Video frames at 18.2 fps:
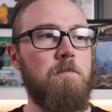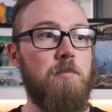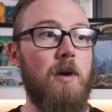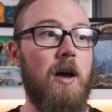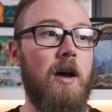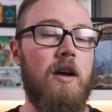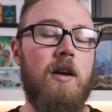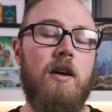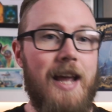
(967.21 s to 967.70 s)

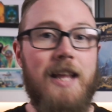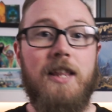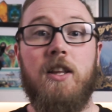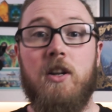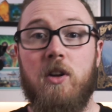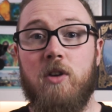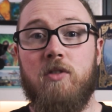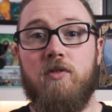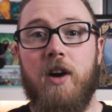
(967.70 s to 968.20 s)
But in the
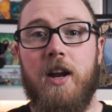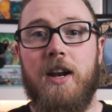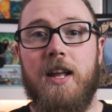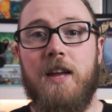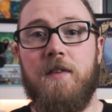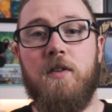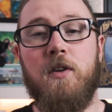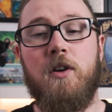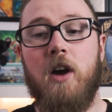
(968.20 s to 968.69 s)
long run,
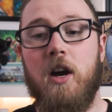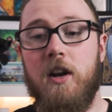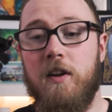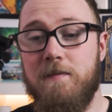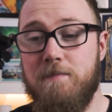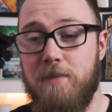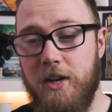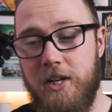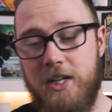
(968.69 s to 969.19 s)
if you're kind
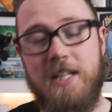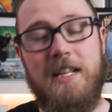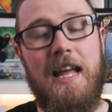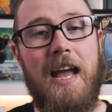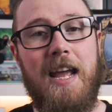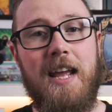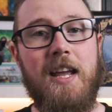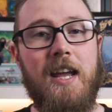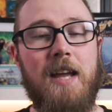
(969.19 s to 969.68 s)
of pushing
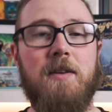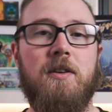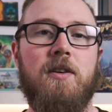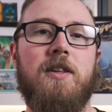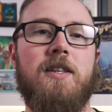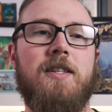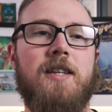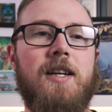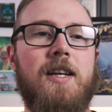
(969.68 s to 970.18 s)
that in-game
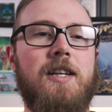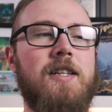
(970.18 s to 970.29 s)
content,